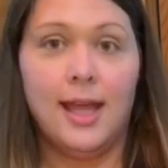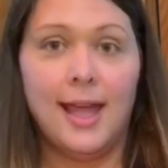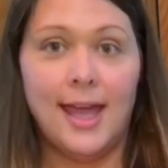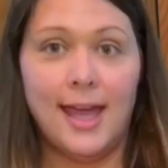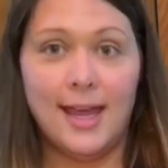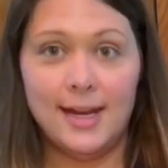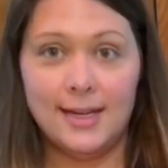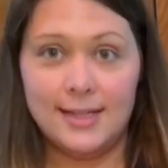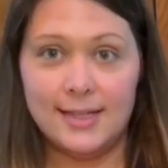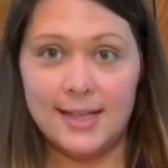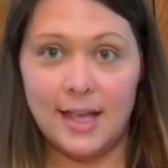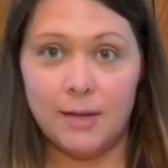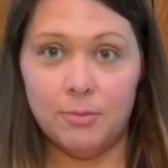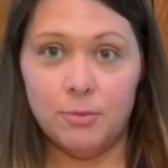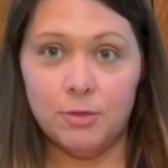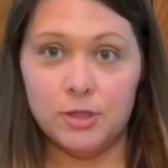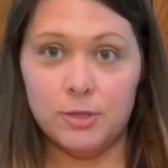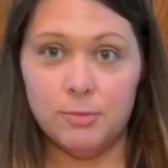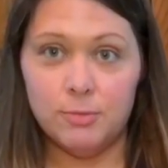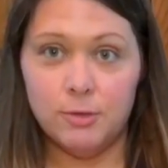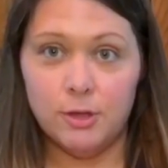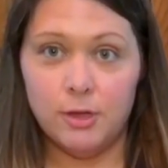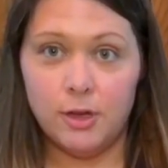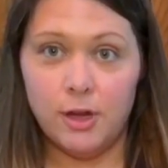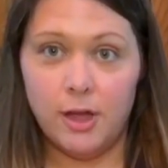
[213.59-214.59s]
and a
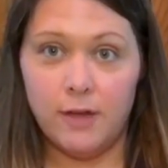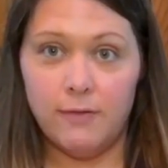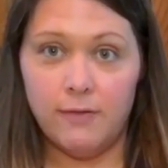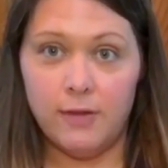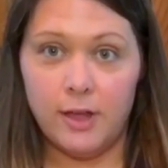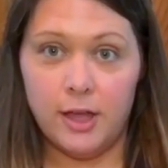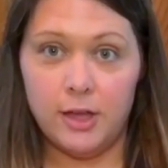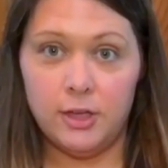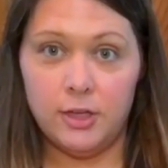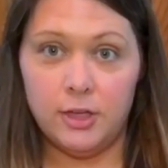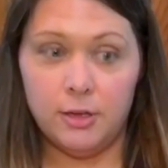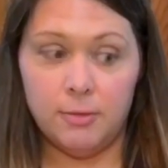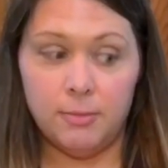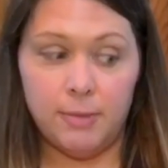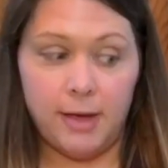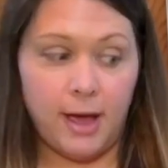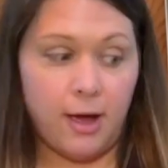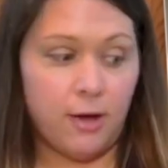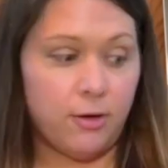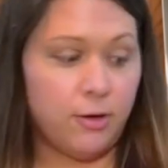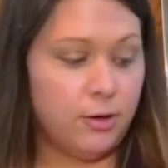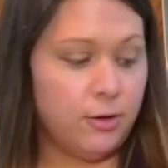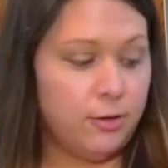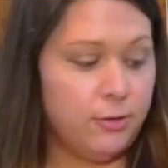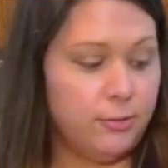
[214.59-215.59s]
tablespoon of onion
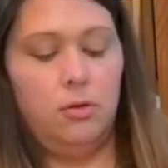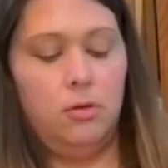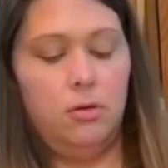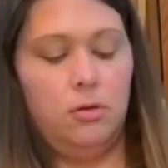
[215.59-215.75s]
powder.